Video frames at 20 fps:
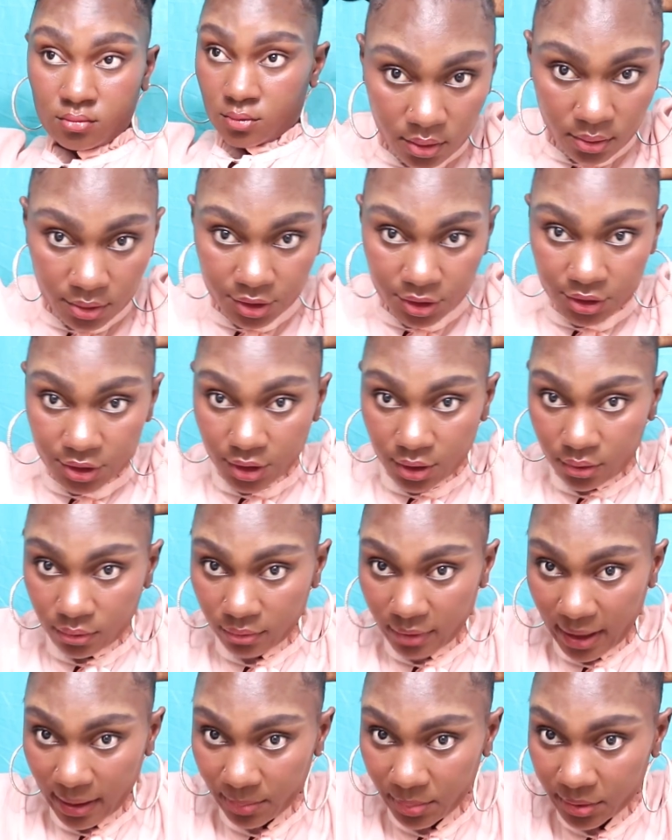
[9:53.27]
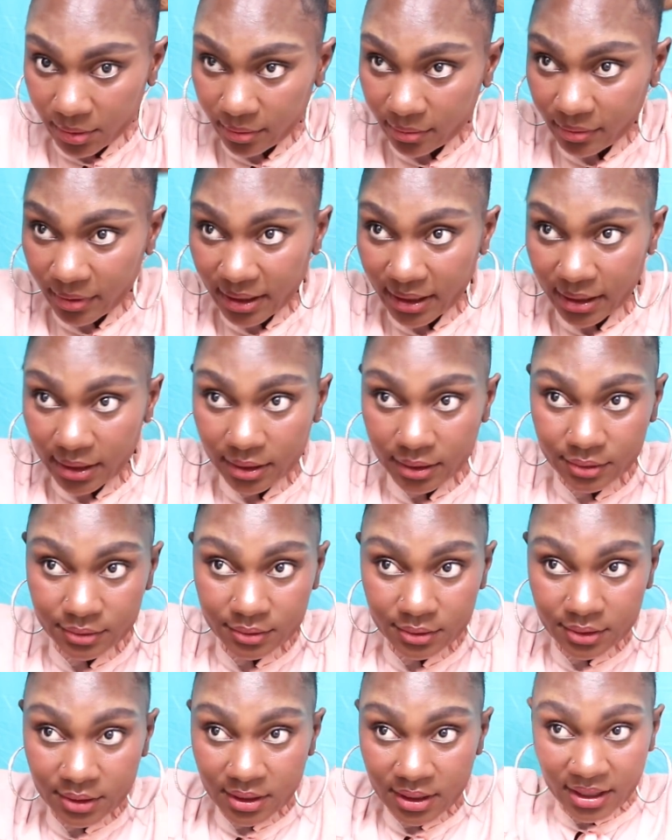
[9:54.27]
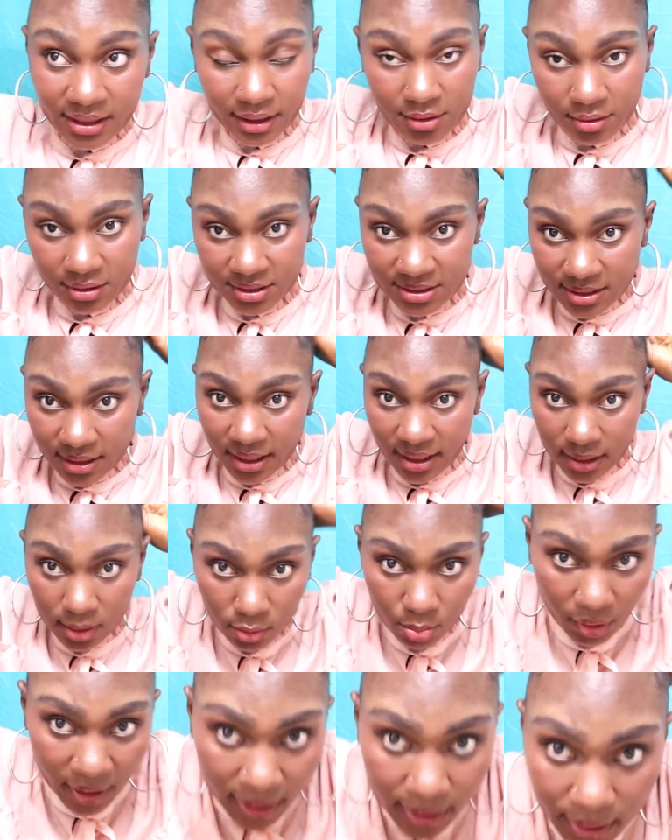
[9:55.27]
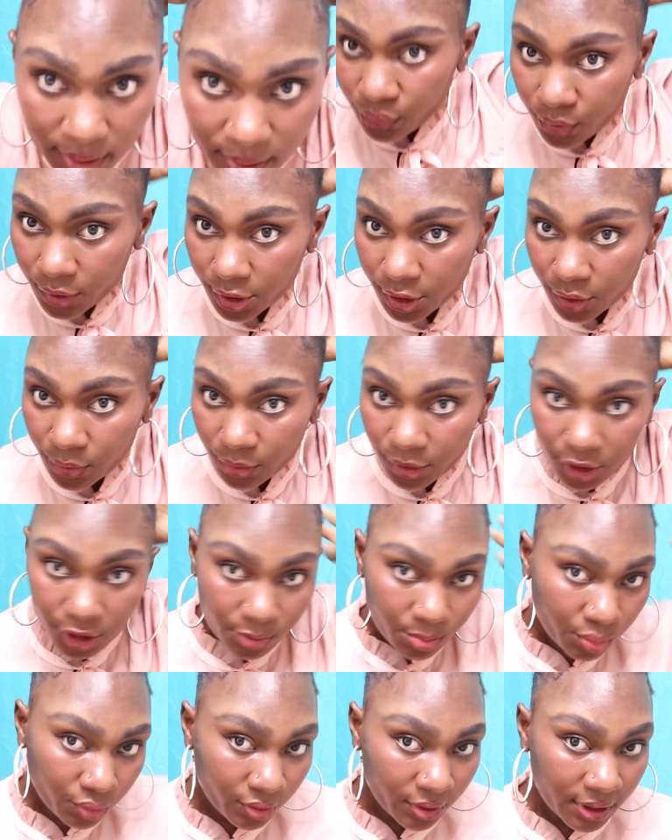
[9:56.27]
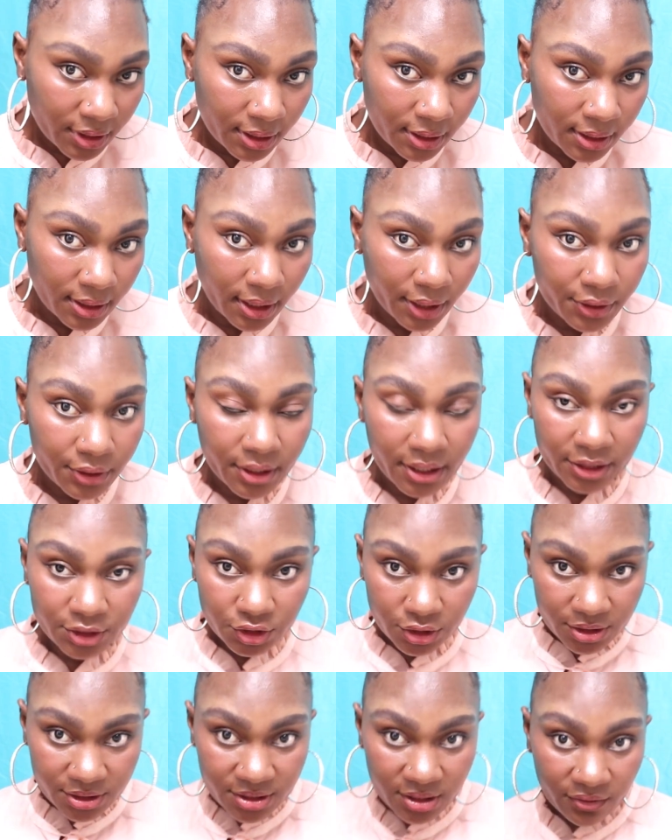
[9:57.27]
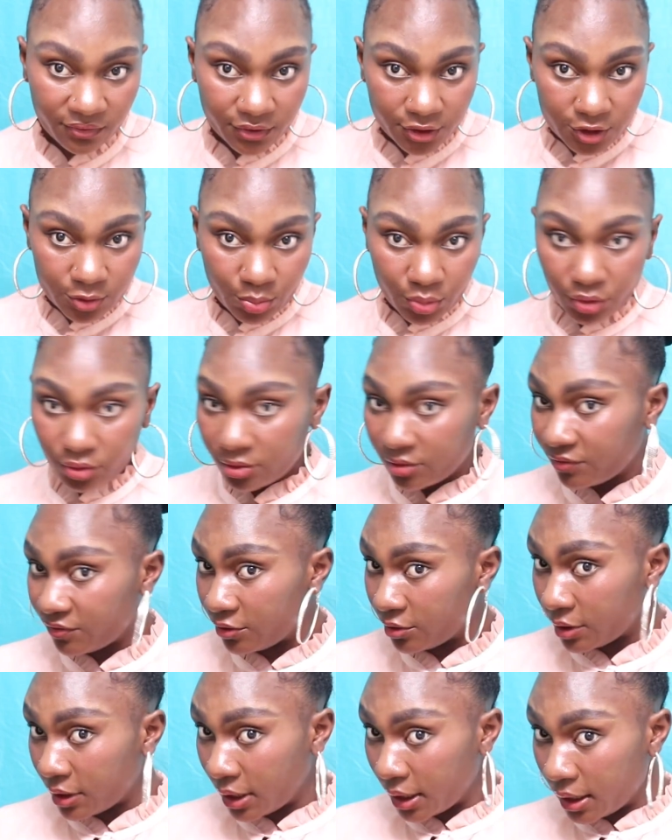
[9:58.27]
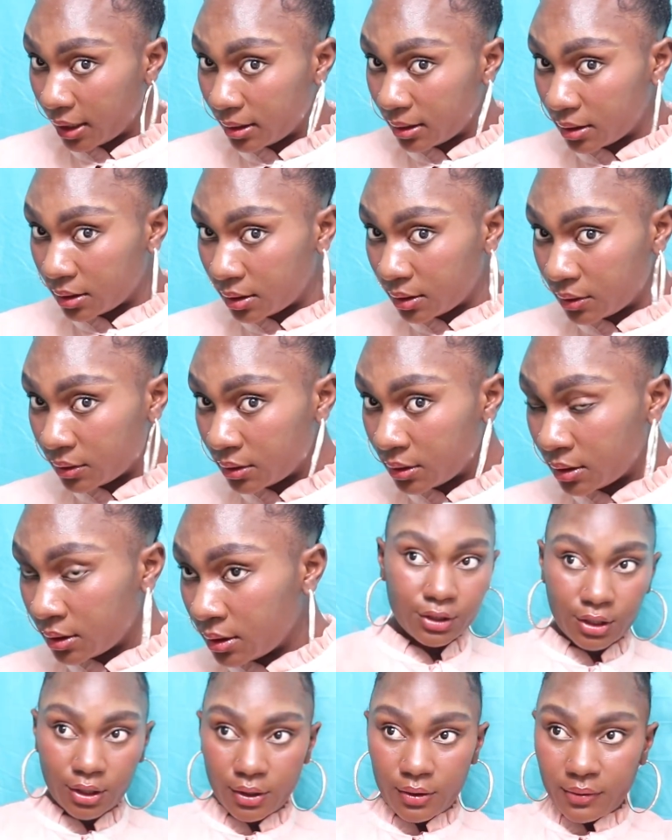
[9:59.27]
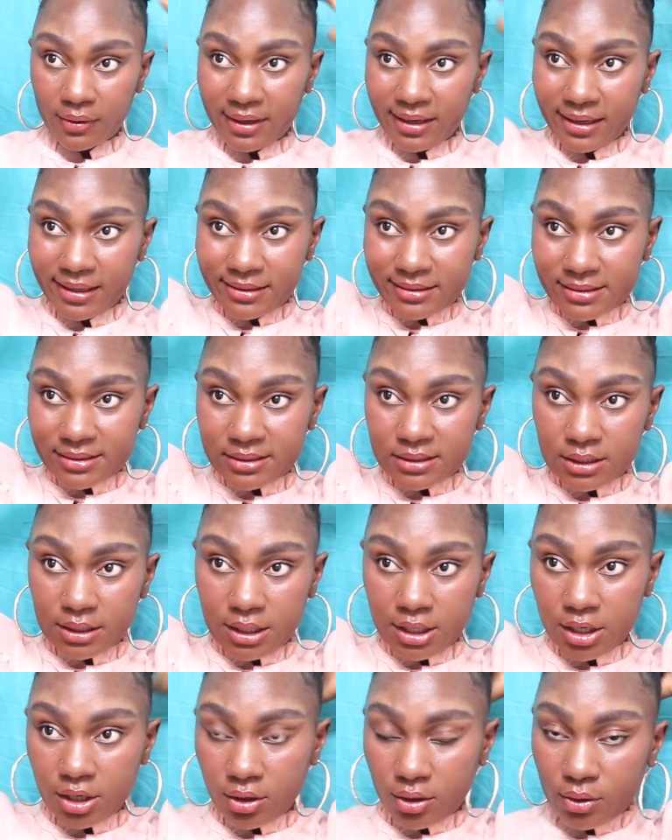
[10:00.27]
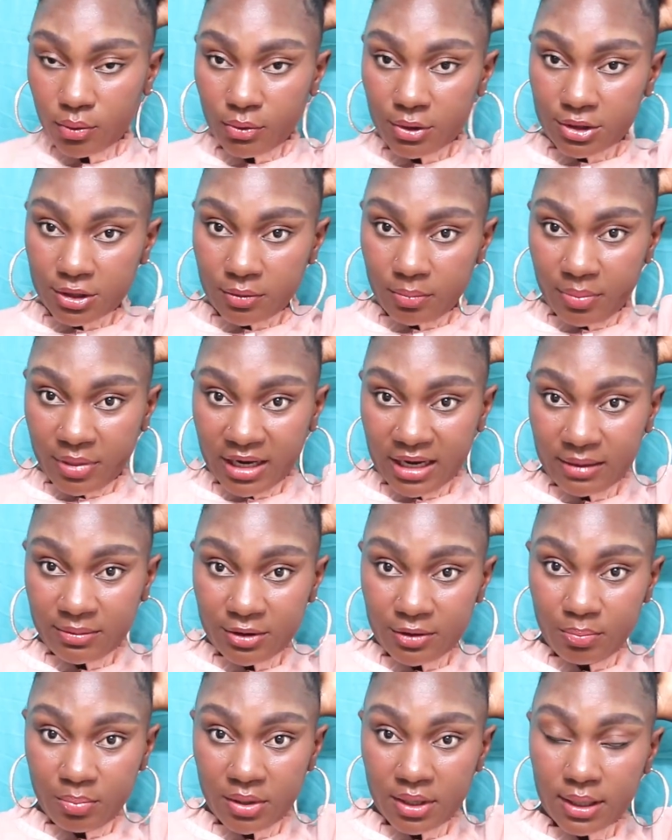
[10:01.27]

So we're just gonna wrap it around. Really, really pretty. Now you got yourself this beautiful halo. You can go ahead and secure it with a bobby